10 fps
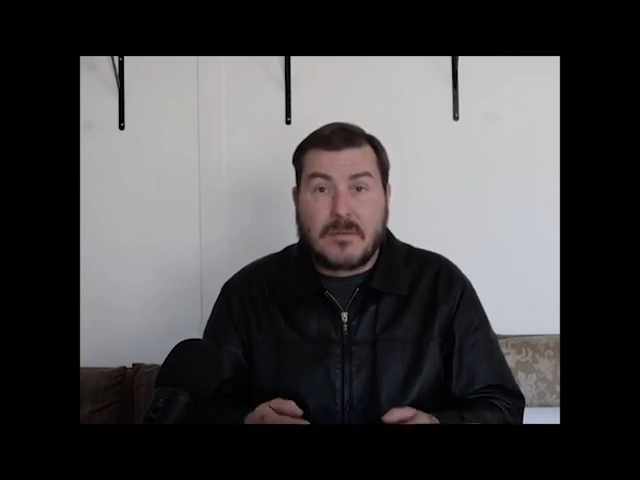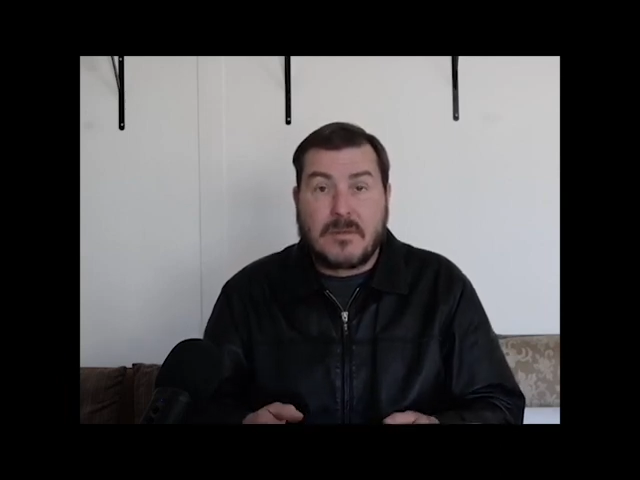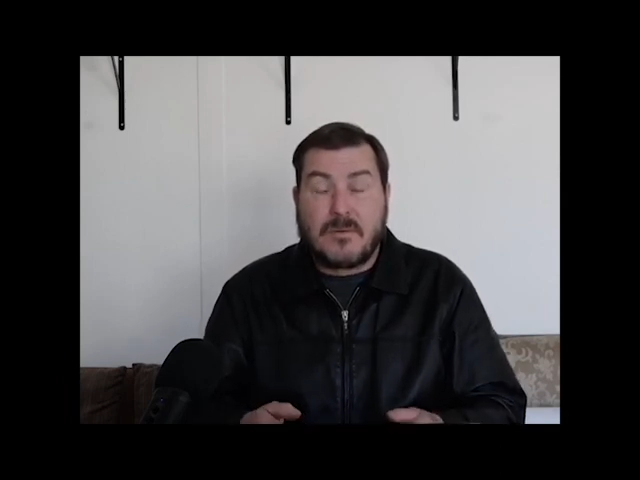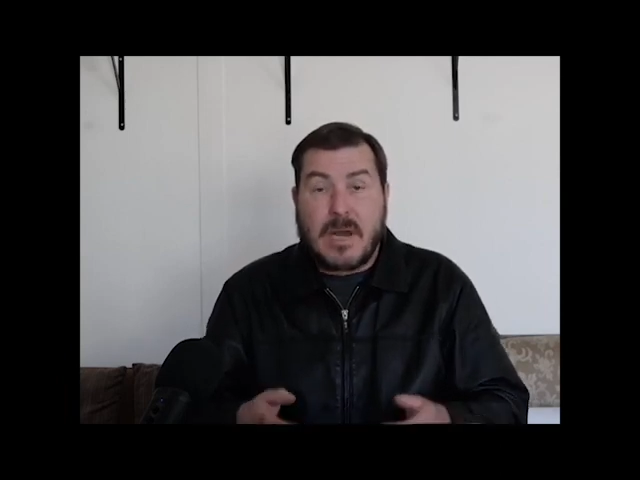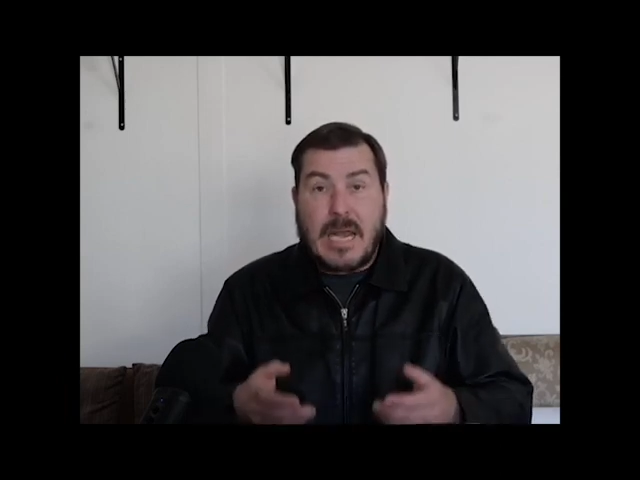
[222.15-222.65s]

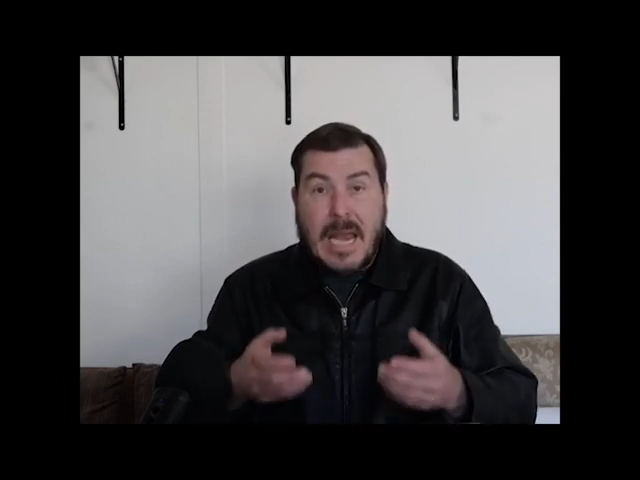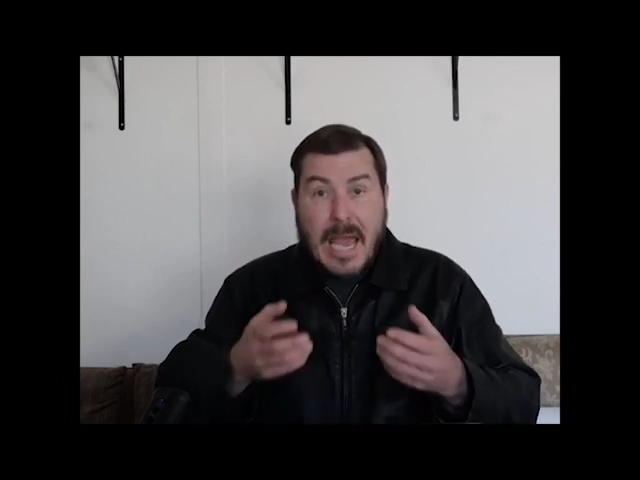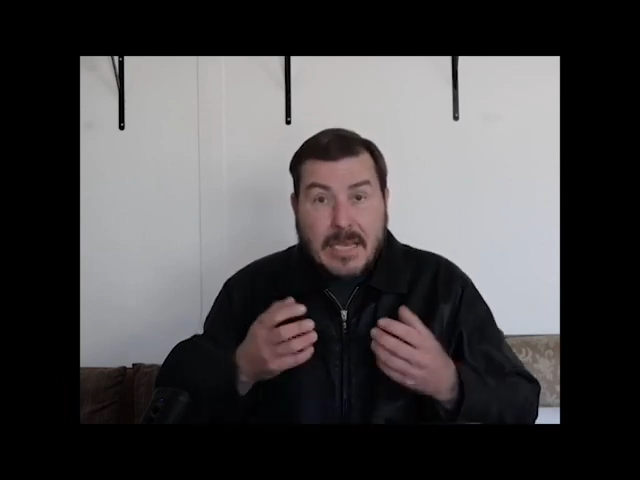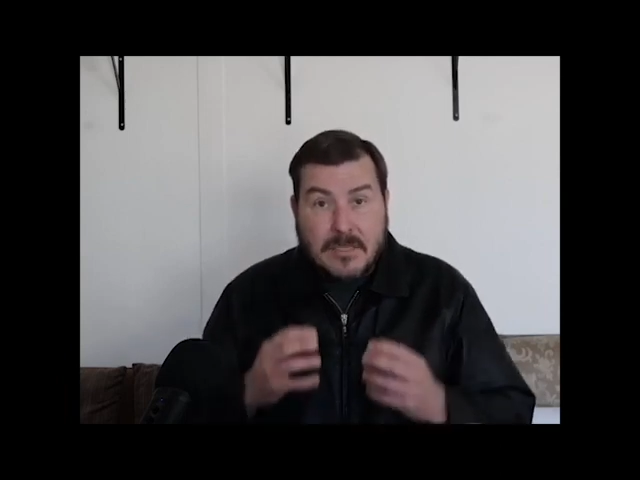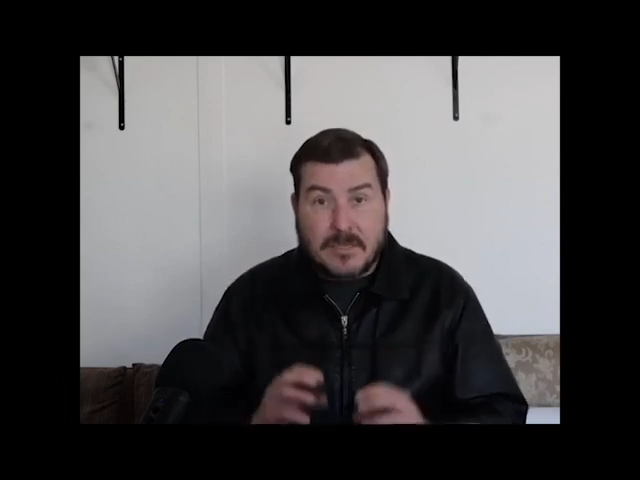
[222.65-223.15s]
than
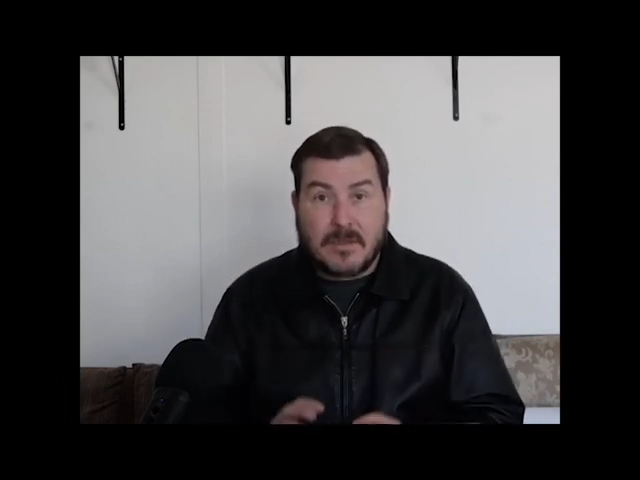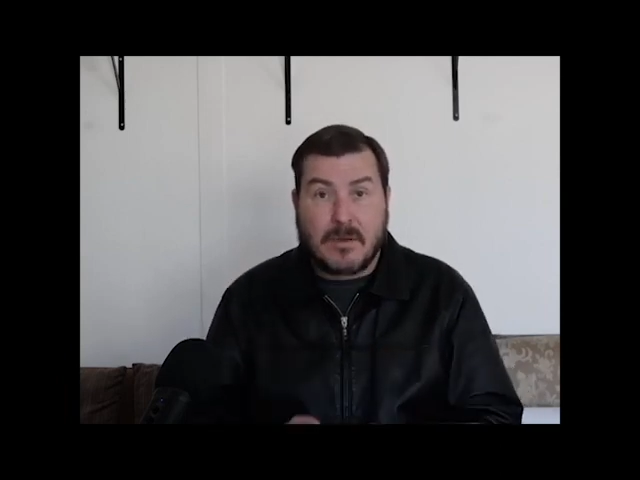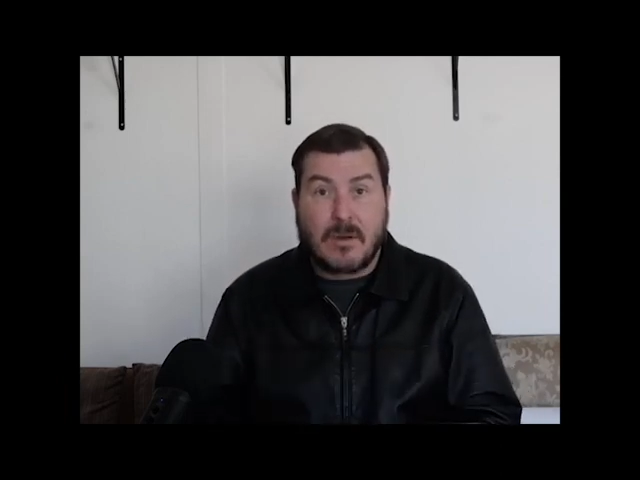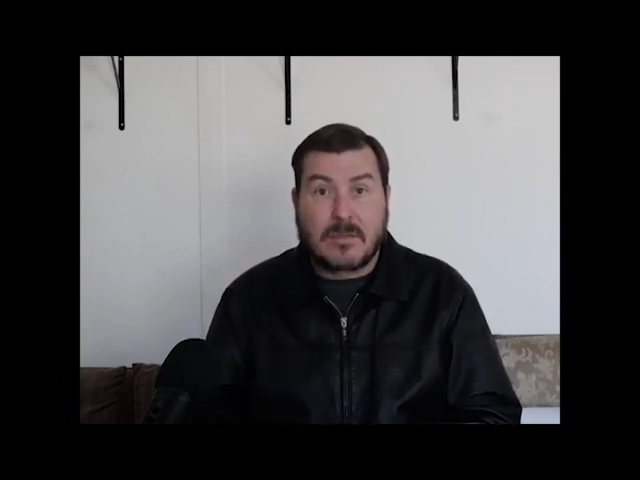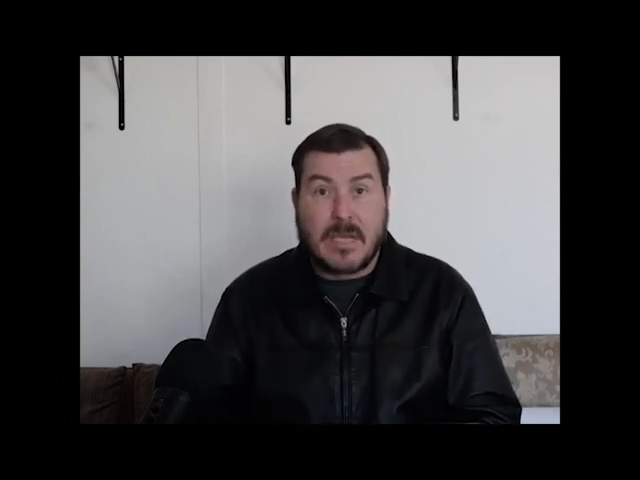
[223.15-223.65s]
relax the
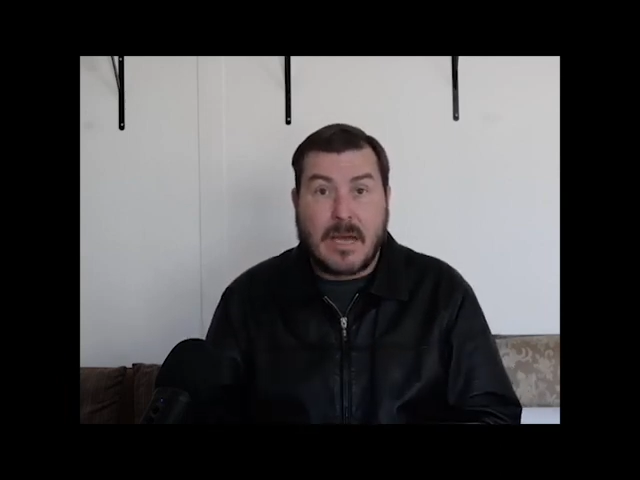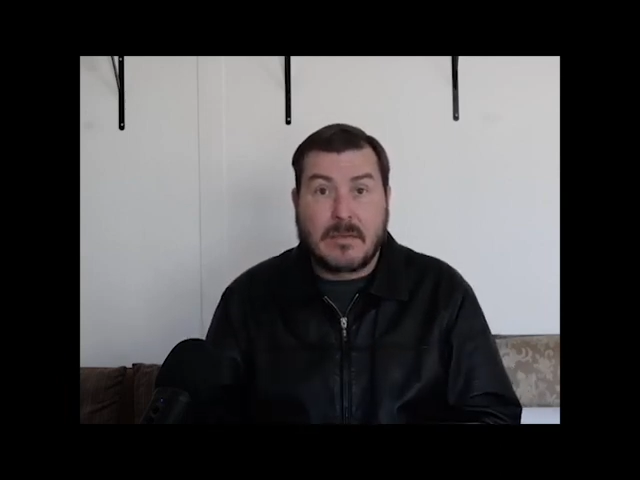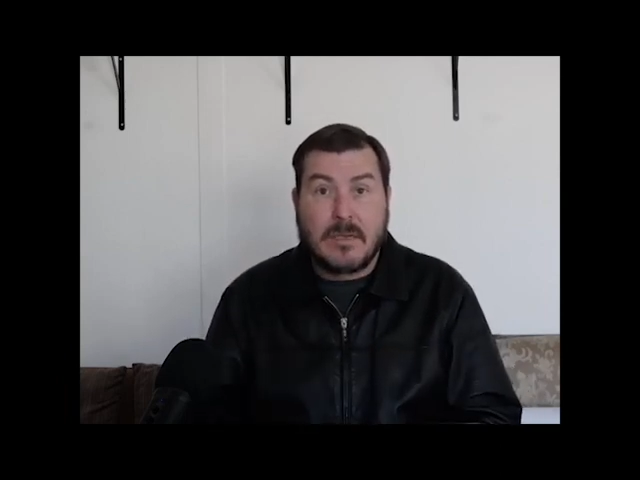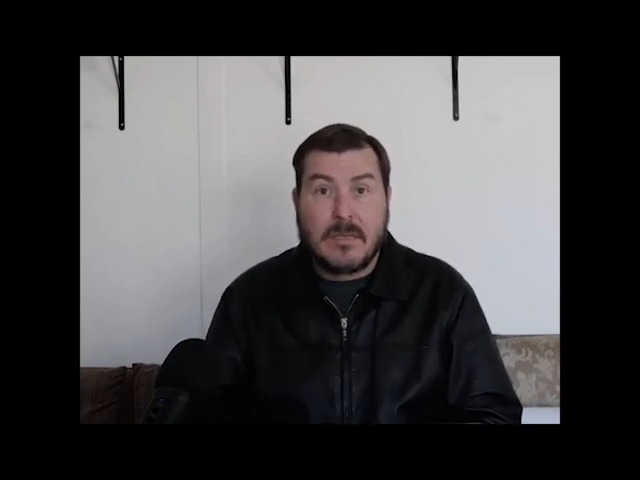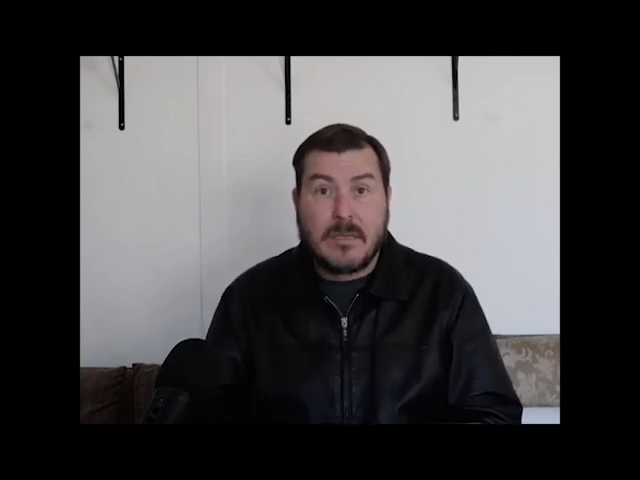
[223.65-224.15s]

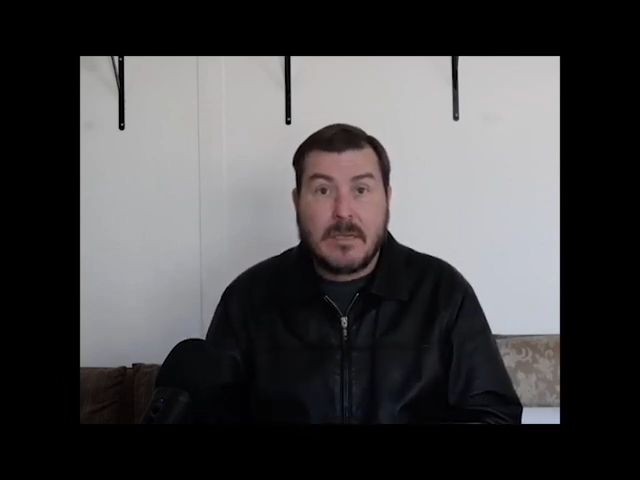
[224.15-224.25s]
lockdown,